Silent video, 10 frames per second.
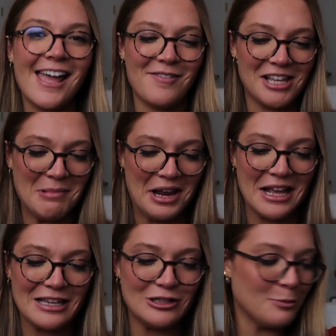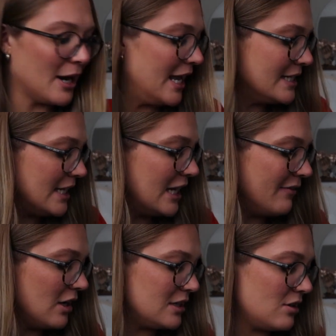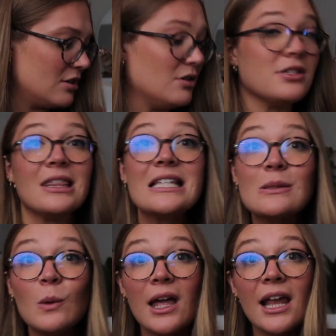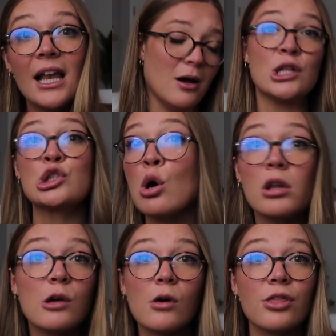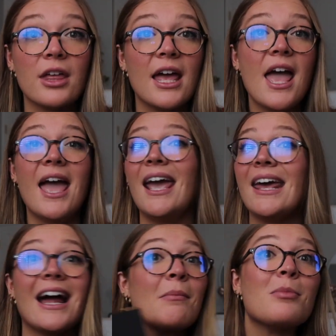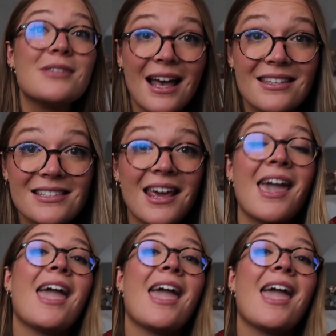Everything about it is super handy, and I've already started using this one. Totally worth it, and I'm obsessed.